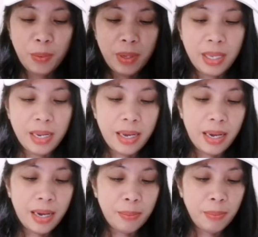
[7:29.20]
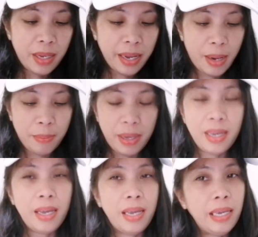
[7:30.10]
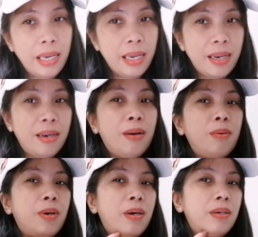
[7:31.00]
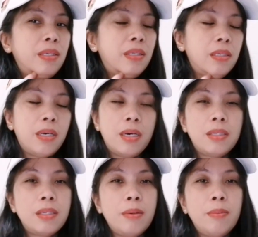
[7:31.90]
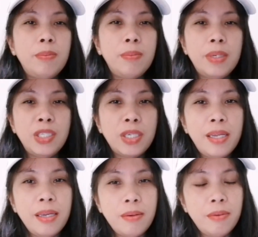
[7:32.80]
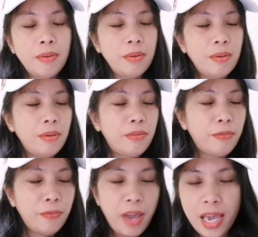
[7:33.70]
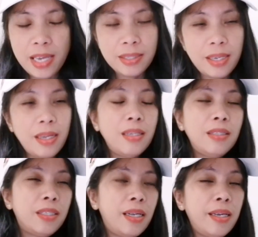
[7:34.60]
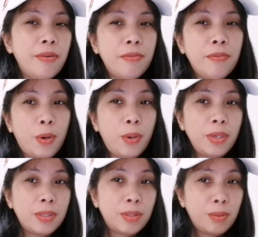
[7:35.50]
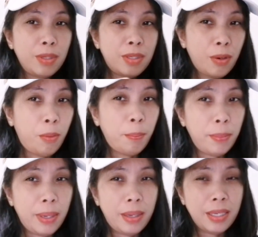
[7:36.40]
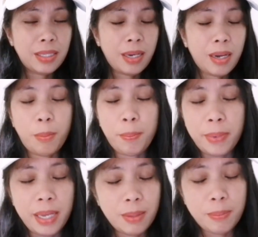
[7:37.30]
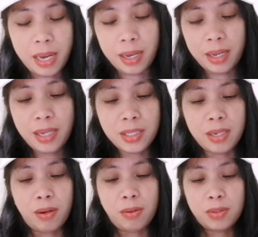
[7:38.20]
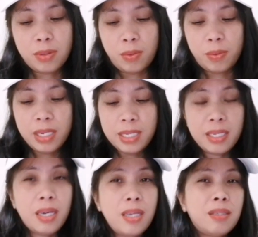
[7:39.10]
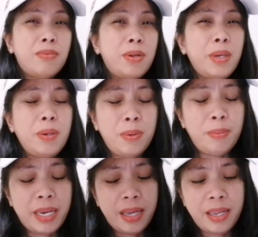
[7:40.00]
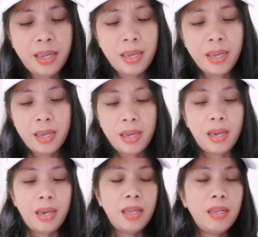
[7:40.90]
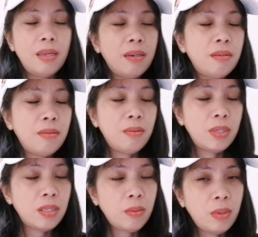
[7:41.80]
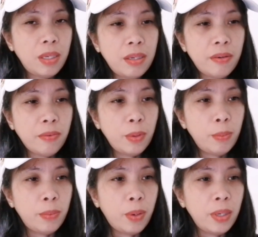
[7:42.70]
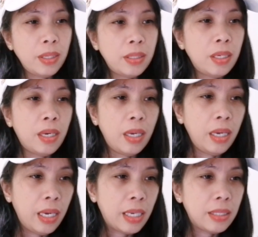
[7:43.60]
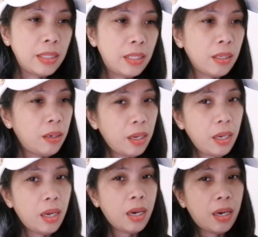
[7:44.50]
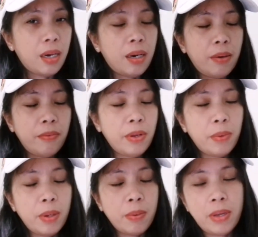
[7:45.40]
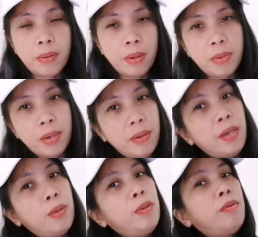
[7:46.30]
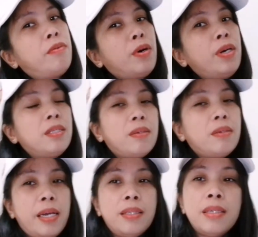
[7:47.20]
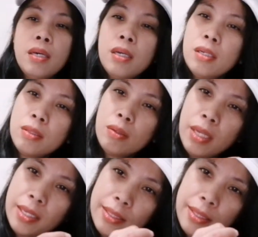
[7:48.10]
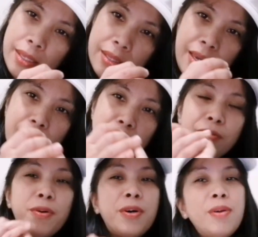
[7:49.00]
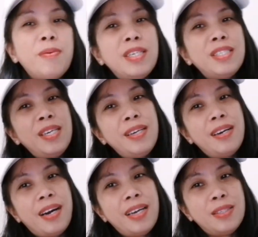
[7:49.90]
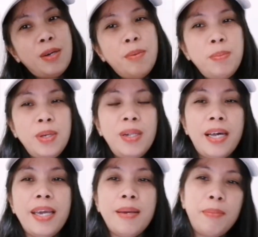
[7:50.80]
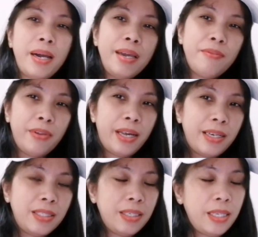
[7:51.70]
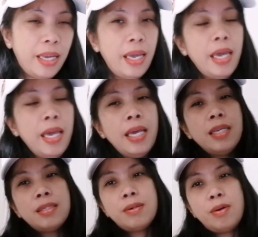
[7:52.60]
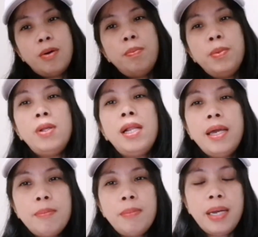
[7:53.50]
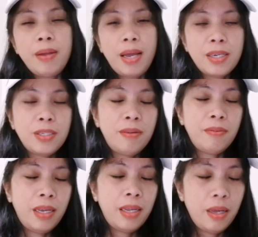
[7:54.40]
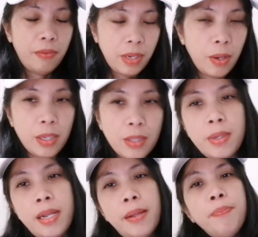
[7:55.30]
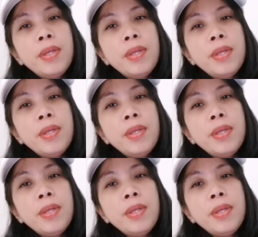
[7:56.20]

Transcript: with the Miriam Eka. Was has some angelic face and angelic voice, so it's a complete package. And also Reza, it's very good man, and what's a wonderful voice. He has this great very, very, very good voice, right? So that's it. Thank you for watching, guys. Hope you like my vlog today. So hope you like my reaction video as well.